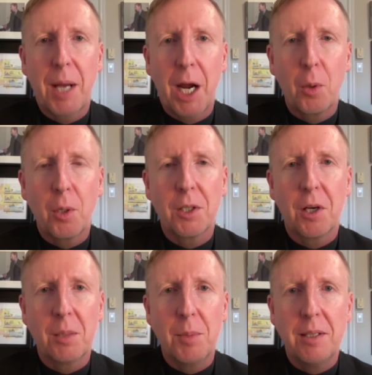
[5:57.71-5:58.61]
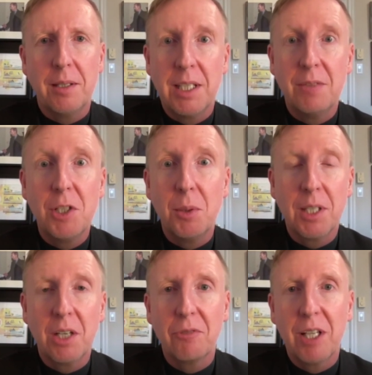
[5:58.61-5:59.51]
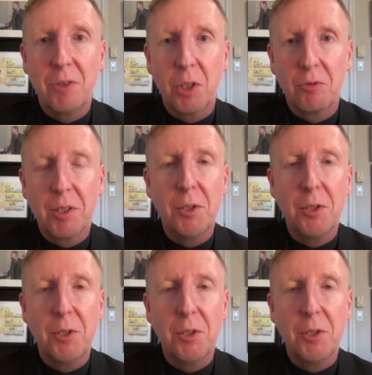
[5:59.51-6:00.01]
power an economy that gives you enough left over